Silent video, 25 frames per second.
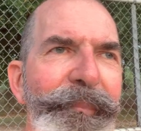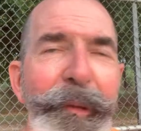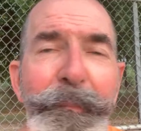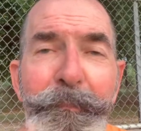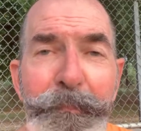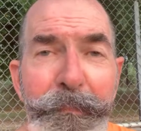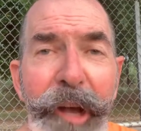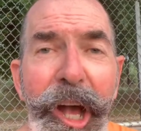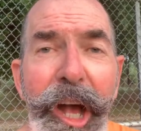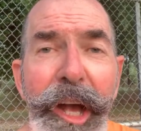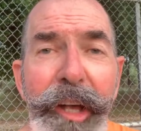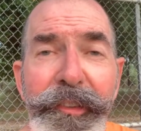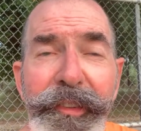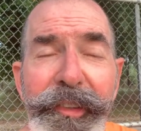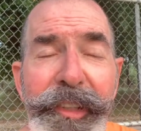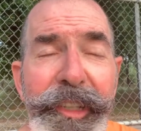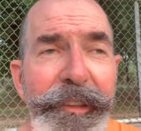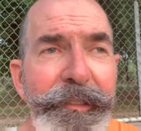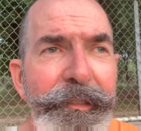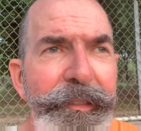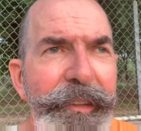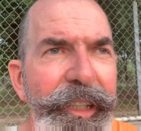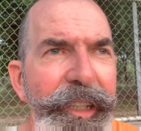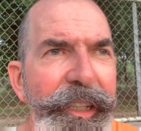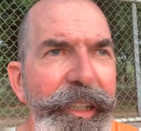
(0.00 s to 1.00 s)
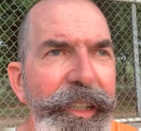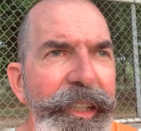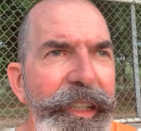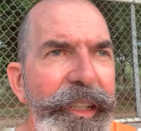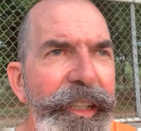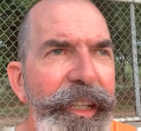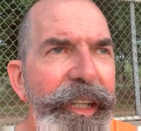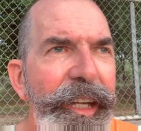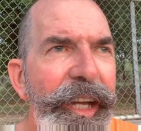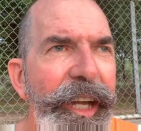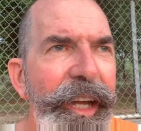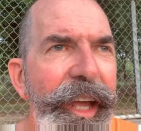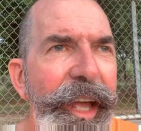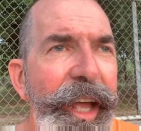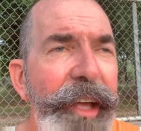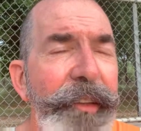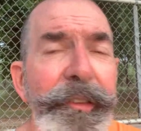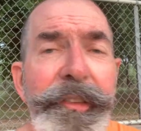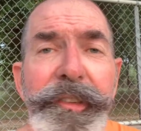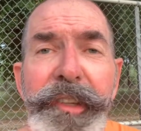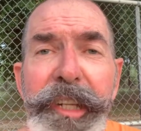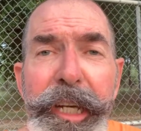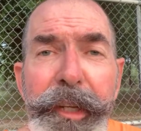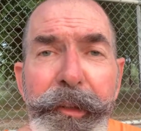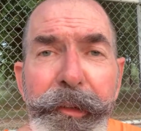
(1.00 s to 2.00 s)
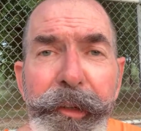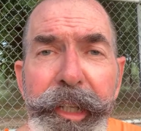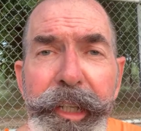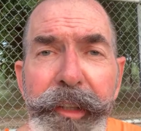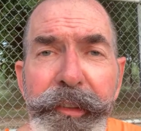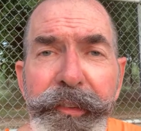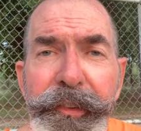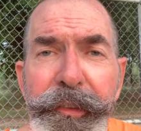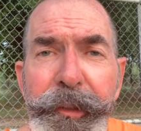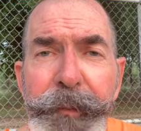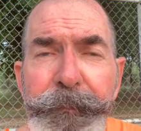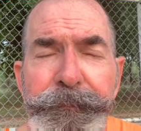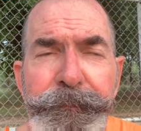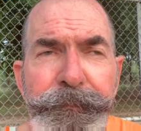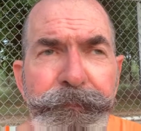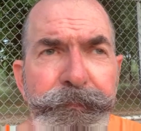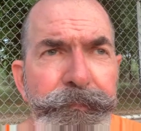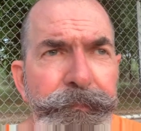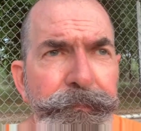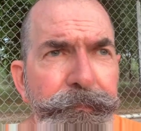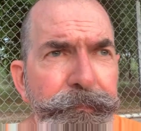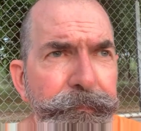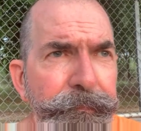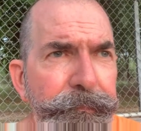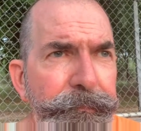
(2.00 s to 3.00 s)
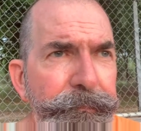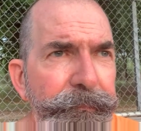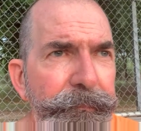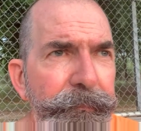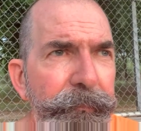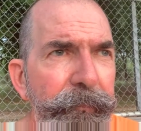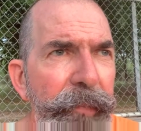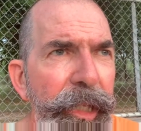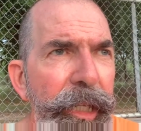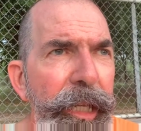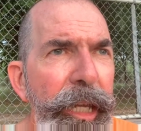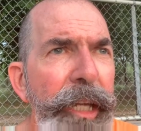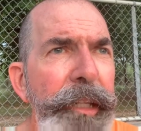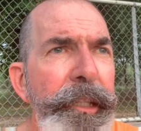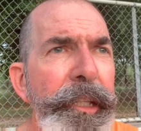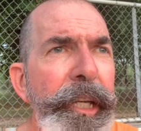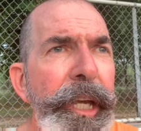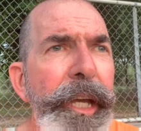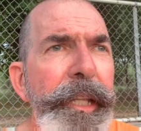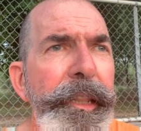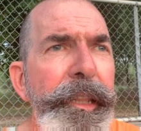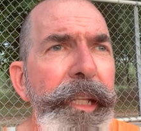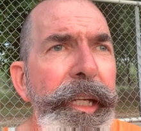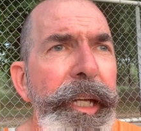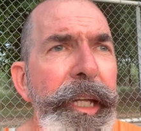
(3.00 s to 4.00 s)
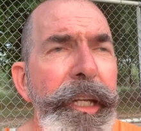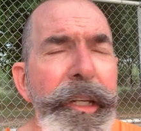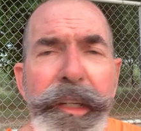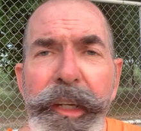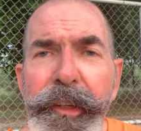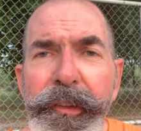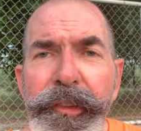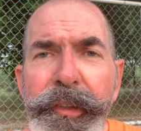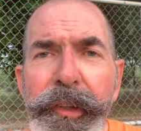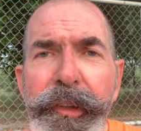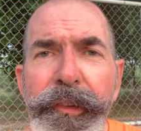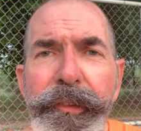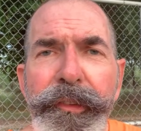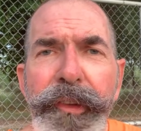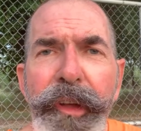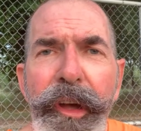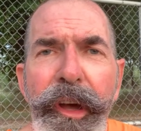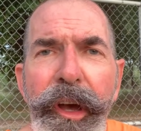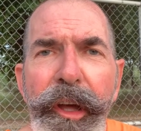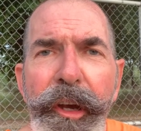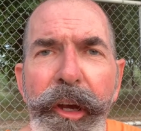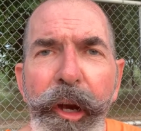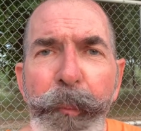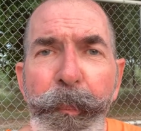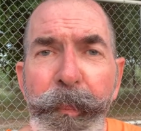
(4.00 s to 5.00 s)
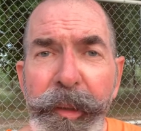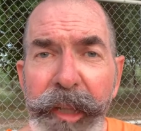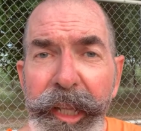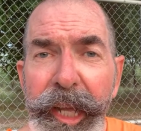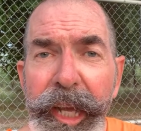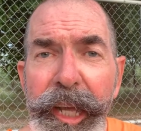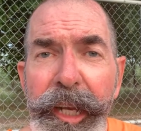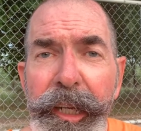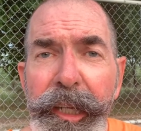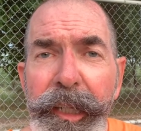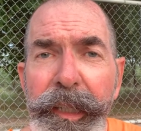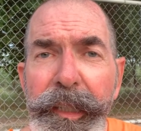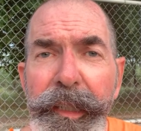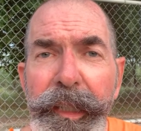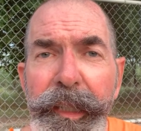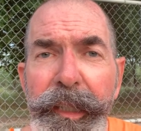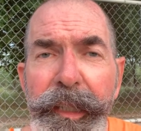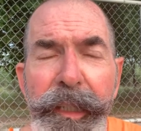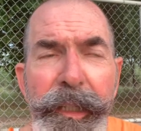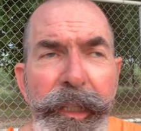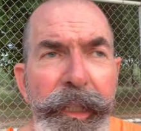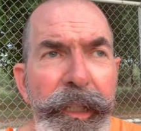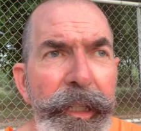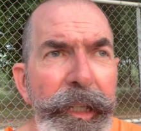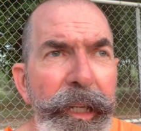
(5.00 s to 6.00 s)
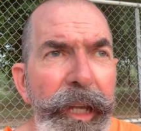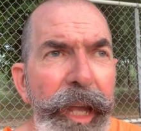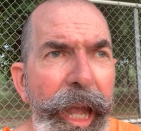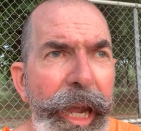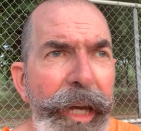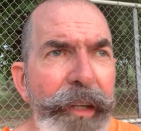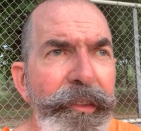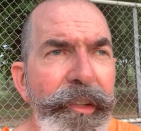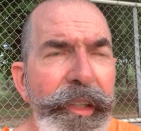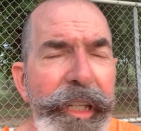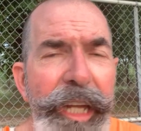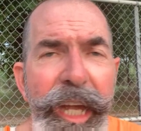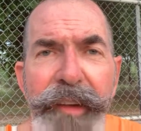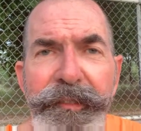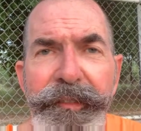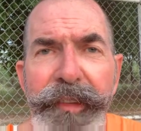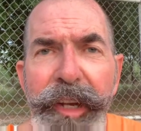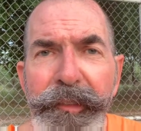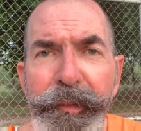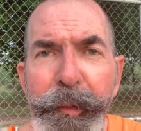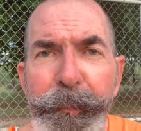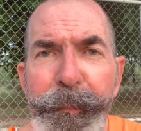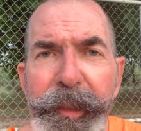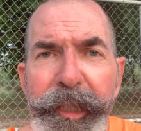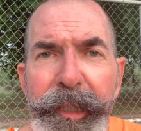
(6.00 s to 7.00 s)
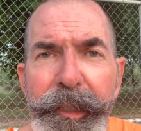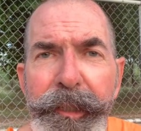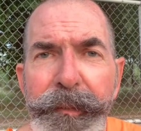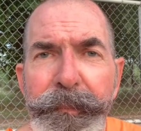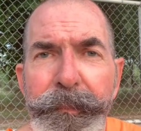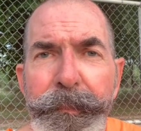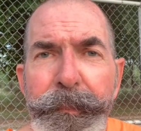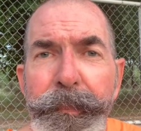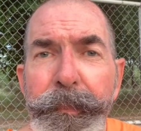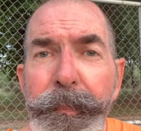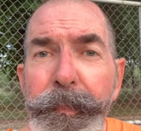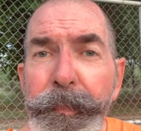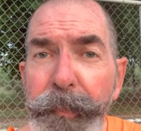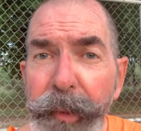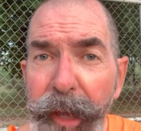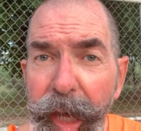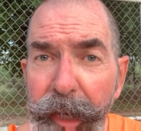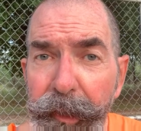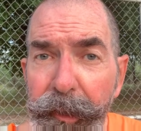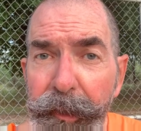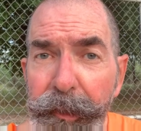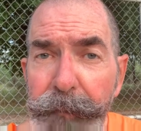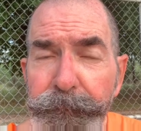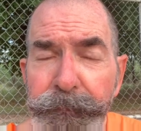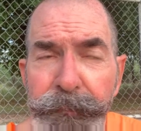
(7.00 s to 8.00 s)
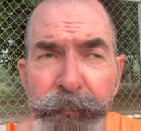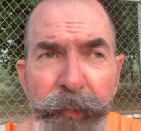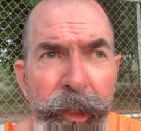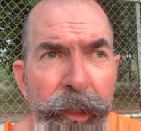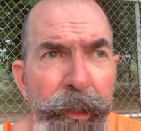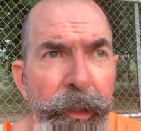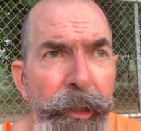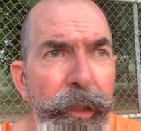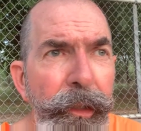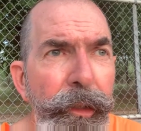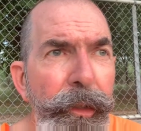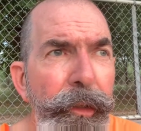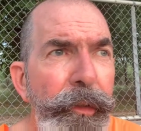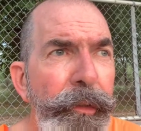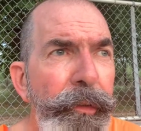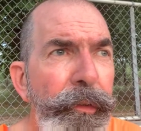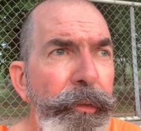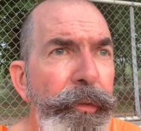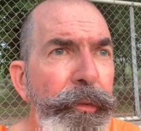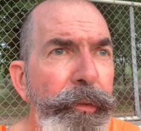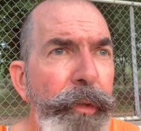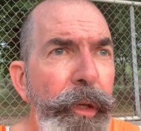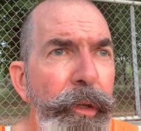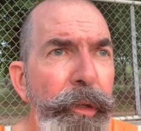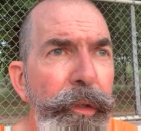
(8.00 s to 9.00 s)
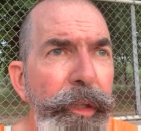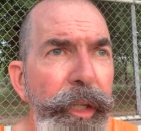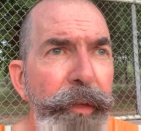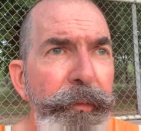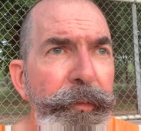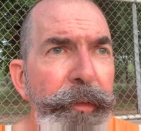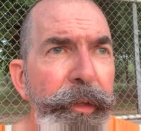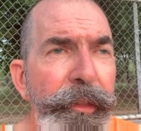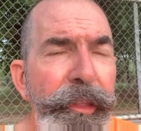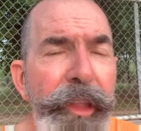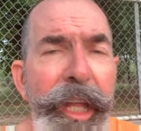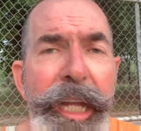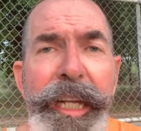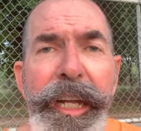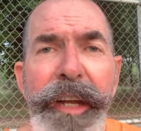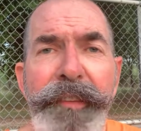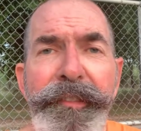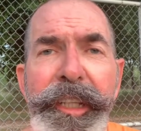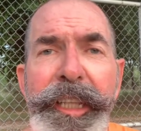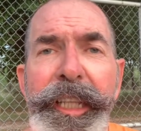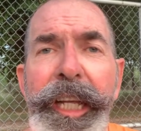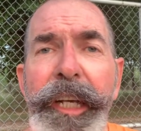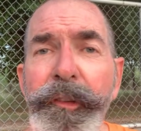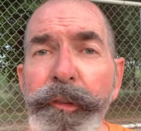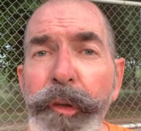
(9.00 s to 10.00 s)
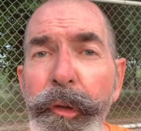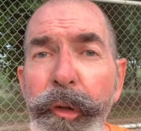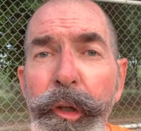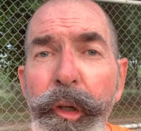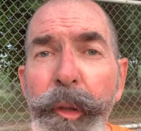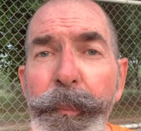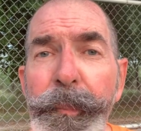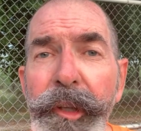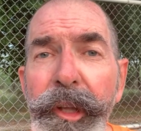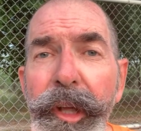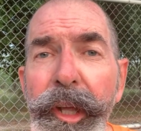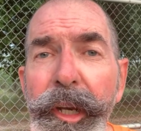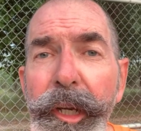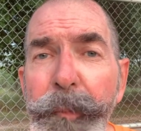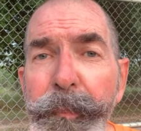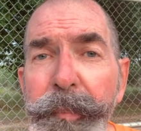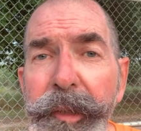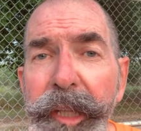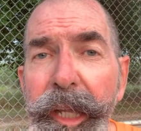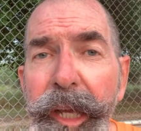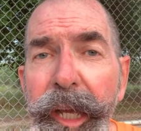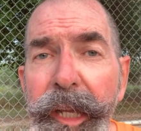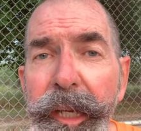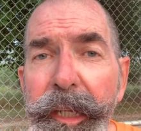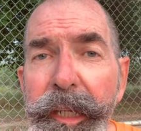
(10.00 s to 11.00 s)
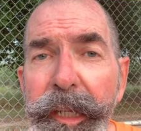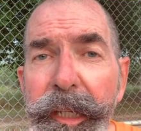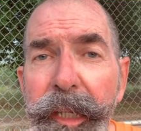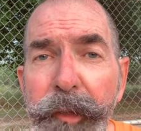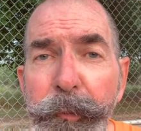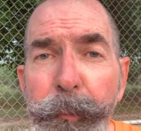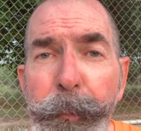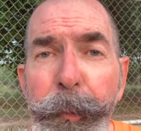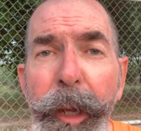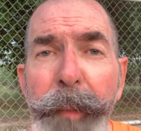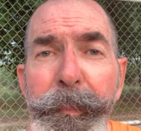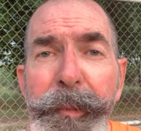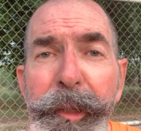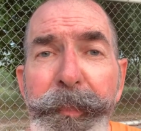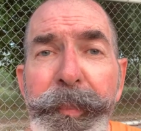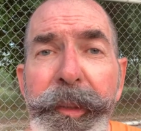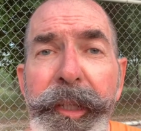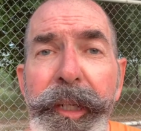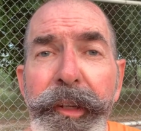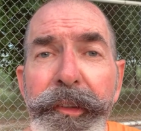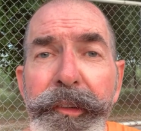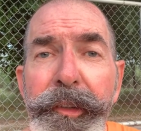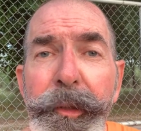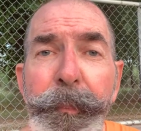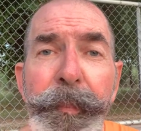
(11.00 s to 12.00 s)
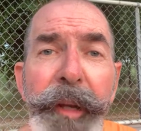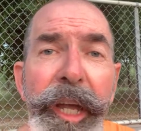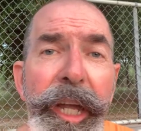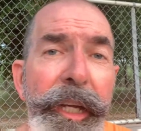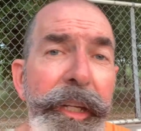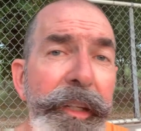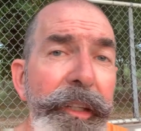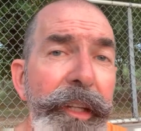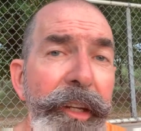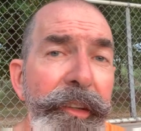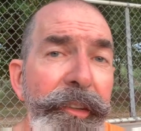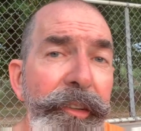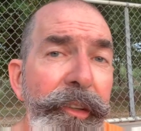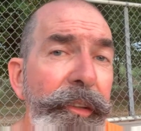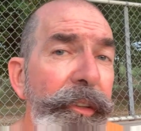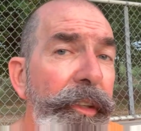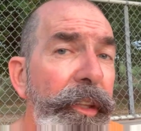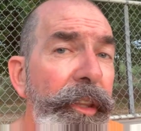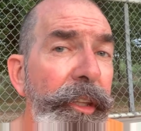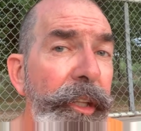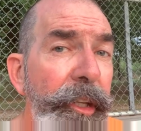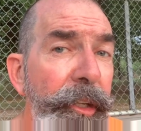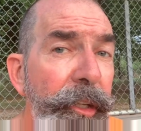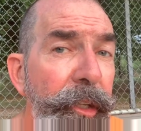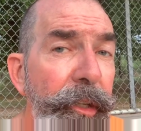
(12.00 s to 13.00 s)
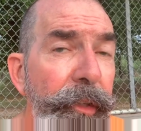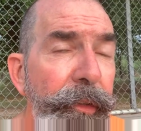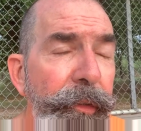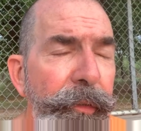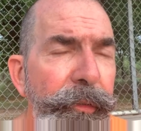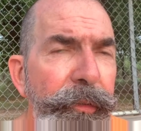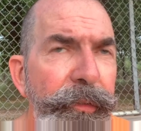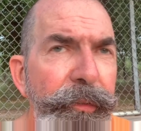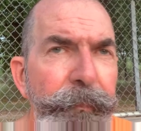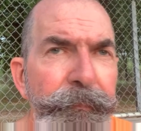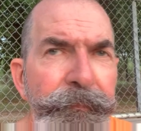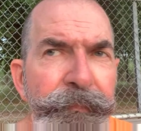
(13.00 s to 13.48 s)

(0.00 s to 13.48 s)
positive has decreased. And yet the conditions on our planet actually have never been better. So if you think everything's horrible on our planet, it's probably because you're paying attention to the news.